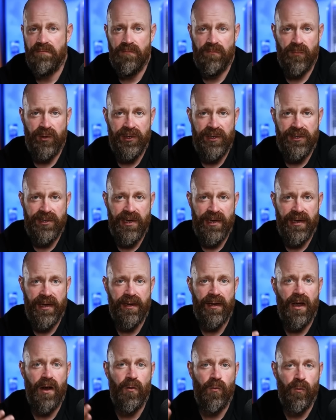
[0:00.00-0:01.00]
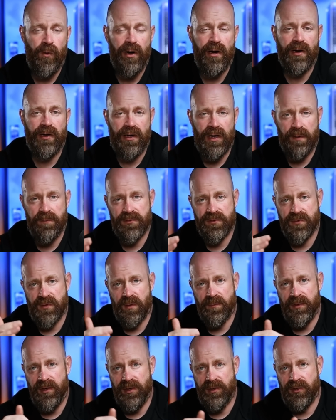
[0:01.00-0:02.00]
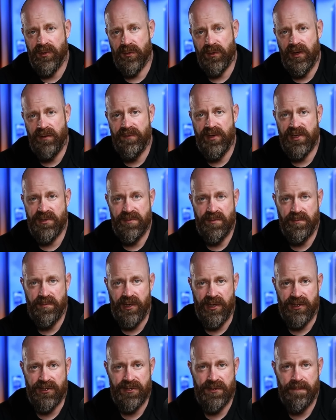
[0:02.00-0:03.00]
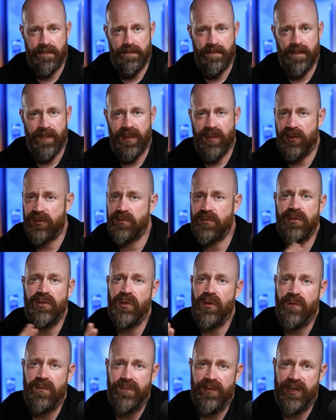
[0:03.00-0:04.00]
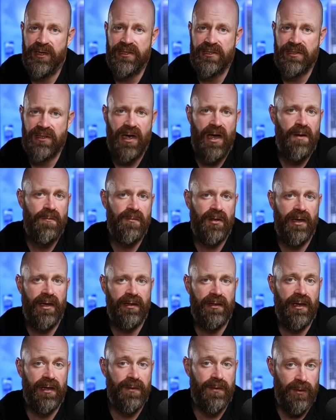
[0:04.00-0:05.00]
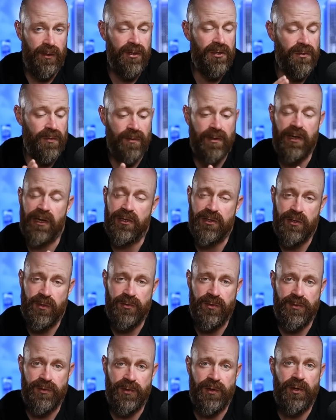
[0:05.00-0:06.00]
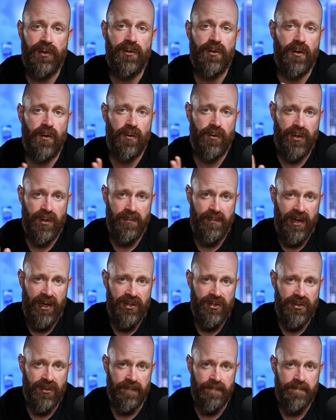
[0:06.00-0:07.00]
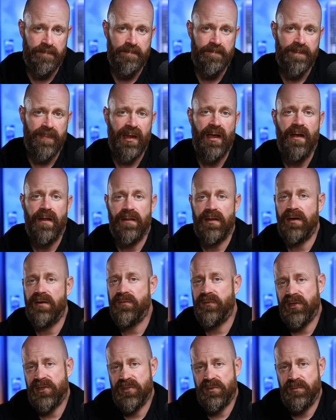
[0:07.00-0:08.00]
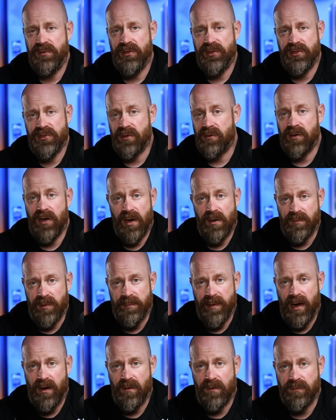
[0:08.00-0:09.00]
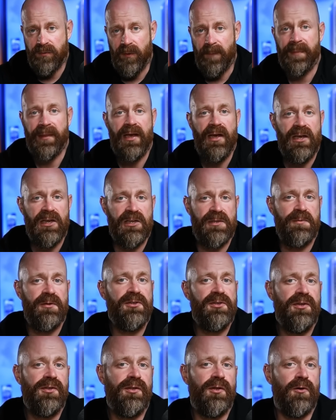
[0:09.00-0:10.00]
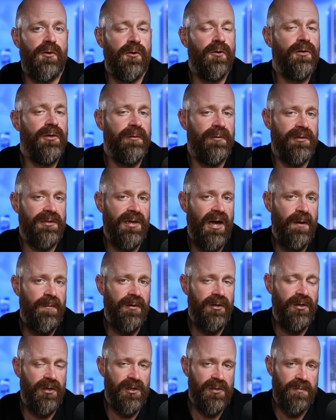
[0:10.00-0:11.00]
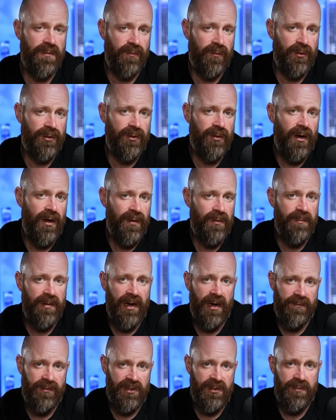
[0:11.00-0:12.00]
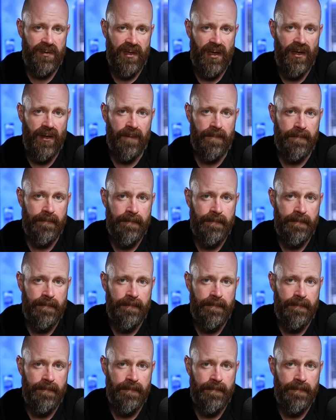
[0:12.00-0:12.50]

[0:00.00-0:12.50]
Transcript: when to take it, and where it comes from in your investment mix. There's really no fixed timeline like there is with Social Security or your pension. That flexibility is incredibly powerful, especially in the early retirement years before your other benefits begin.